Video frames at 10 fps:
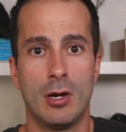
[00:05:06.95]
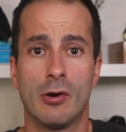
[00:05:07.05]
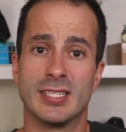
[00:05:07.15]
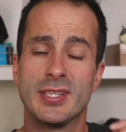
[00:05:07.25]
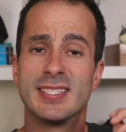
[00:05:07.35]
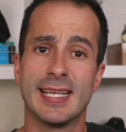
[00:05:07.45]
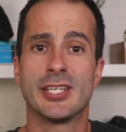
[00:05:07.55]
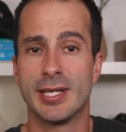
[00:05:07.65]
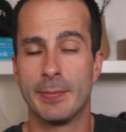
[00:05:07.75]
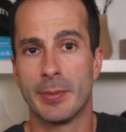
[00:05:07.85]
All right, so this
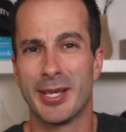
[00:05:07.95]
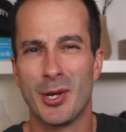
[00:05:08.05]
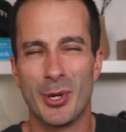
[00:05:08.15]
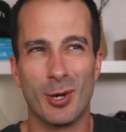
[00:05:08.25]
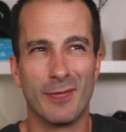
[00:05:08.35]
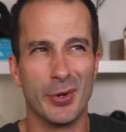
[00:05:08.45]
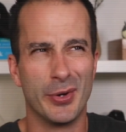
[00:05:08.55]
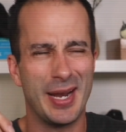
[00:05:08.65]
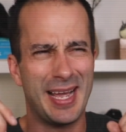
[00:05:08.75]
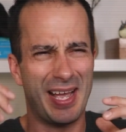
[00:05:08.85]
session I'm going to be going
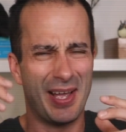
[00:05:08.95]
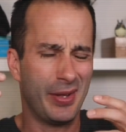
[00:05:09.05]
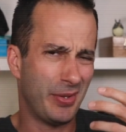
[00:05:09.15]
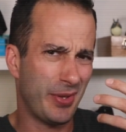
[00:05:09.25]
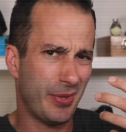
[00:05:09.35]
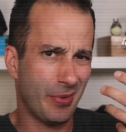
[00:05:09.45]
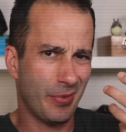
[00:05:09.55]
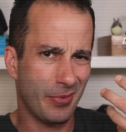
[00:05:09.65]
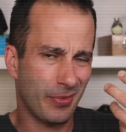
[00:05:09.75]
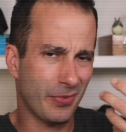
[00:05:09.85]
over
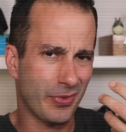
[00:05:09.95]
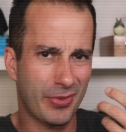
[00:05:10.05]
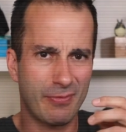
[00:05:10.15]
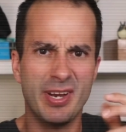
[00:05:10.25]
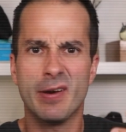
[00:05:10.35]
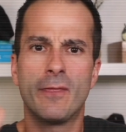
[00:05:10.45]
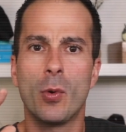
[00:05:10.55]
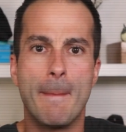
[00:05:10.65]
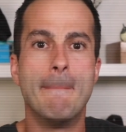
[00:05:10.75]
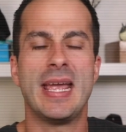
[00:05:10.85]
3 or
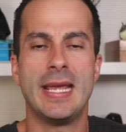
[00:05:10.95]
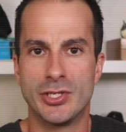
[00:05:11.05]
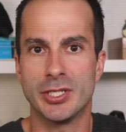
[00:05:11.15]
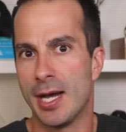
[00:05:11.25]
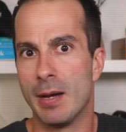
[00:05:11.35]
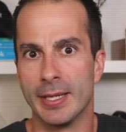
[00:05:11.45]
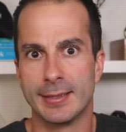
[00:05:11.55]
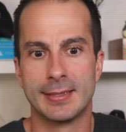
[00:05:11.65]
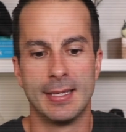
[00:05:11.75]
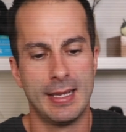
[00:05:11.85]
4 major
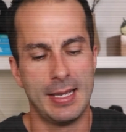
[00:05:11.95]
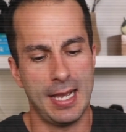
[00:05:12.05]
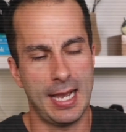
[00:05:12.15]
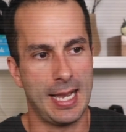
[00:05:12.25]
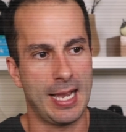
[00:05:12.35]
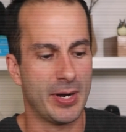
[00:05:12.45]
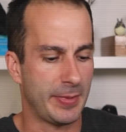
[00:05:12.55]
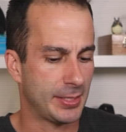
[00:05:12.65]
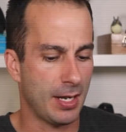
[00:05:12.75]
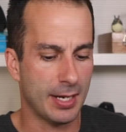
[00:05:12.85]
topics. I'm going to
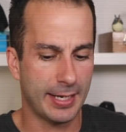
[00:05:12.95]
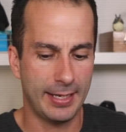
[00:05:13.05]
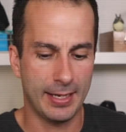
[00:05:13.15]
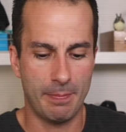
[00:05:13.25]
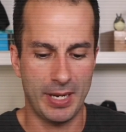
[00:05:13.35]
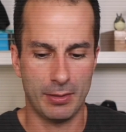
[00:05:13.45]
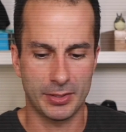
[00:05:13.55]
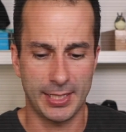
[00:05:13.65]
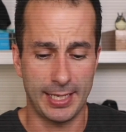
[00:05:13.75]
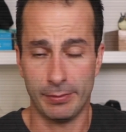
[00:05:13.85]
be talking
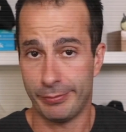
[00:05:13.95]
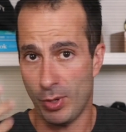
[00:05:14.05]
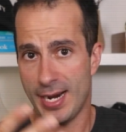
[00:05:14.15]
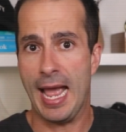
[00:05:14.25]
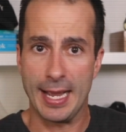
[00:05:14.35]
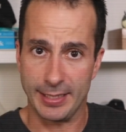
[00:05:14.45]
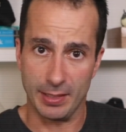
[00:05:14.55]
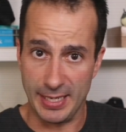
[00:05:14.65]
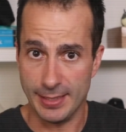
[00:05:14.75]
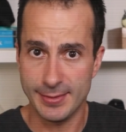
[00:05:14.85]
about what
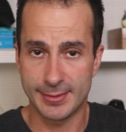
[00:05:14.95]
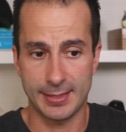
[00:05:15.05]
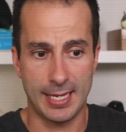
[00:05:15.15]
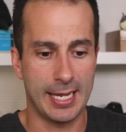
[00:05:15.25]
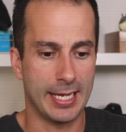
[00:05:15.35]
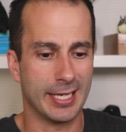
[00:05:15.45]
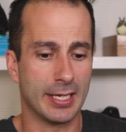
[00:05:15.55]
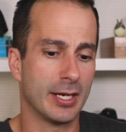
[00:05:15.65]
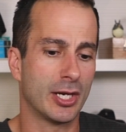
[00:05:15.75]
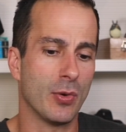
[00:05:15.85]
Hackium is,
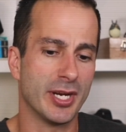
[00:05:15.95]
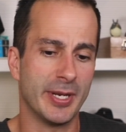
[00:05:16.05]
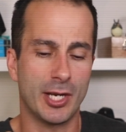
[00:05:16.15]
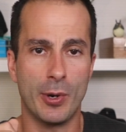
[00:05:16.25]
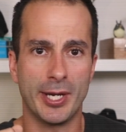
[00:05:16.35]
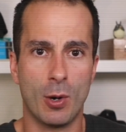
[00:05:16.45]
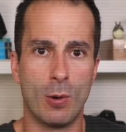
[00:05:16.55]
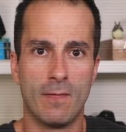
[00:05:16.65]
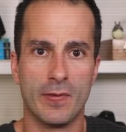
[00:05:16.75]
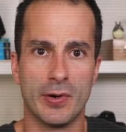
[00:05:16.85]
going to be going
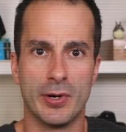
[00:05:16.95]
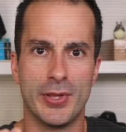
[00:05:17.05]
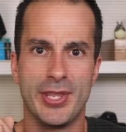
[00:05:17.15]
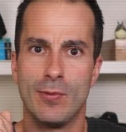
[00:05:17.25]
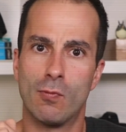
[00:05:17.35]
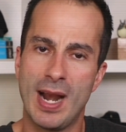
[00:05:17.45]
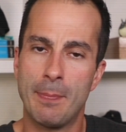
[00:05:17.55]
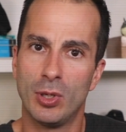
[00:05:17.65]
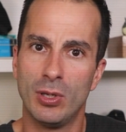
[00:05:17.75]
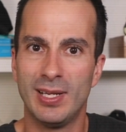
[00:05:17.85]
over the
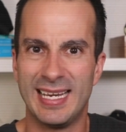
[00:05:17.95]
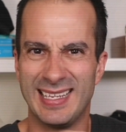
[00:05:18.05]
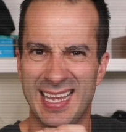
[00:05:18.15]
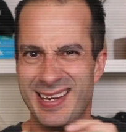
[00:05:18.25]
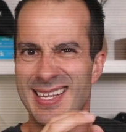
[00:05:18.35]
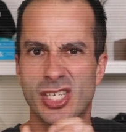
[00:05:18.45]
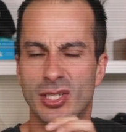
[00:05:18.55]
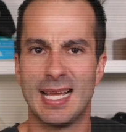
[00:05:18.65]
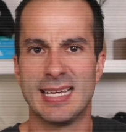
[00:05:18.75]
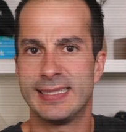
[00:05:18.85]
REPL and the
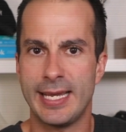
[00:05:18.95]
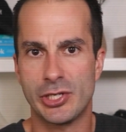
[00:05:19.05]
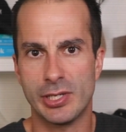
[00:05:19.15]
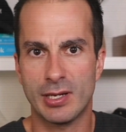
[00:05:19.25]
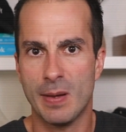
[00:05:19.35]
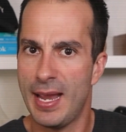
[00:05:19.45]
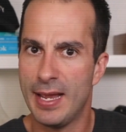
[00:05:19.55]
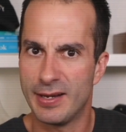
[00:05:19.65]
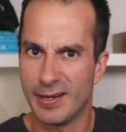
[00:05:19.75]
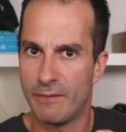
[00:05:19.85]
initialization
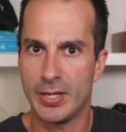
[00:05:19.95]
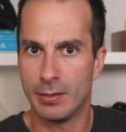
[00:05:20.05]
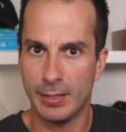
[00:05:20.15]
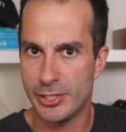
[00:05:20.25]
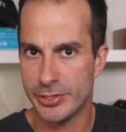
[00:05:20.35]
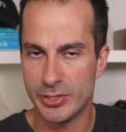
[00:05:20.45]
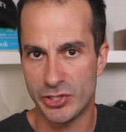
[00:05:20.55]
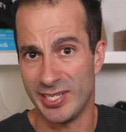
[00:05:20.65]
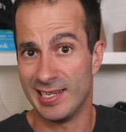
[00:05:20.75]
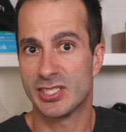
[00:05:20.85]
command and configuration
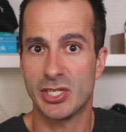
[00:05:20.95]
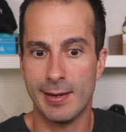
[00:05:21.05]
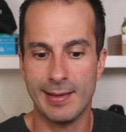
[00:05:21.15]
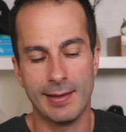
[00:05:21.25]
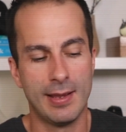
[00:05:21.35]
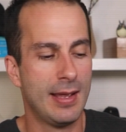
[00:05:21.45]
so you can get started.